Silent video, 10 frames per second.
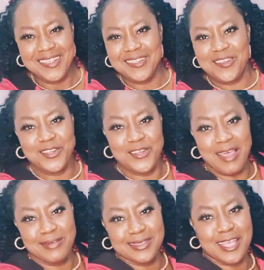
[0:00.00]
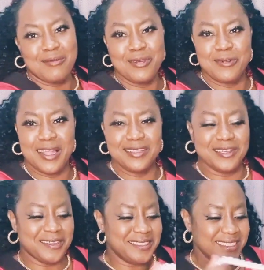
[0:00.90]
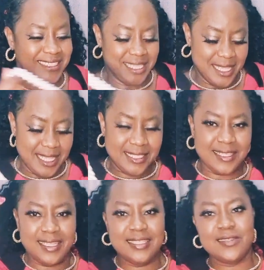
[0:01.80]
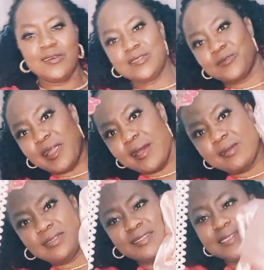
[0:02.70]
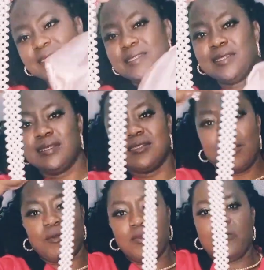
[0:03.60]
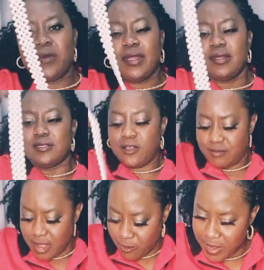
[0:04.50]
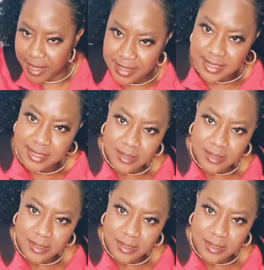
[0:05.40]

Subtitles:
So you have to tell me well done. So this goes around. So I'm gonna wear this on my waist.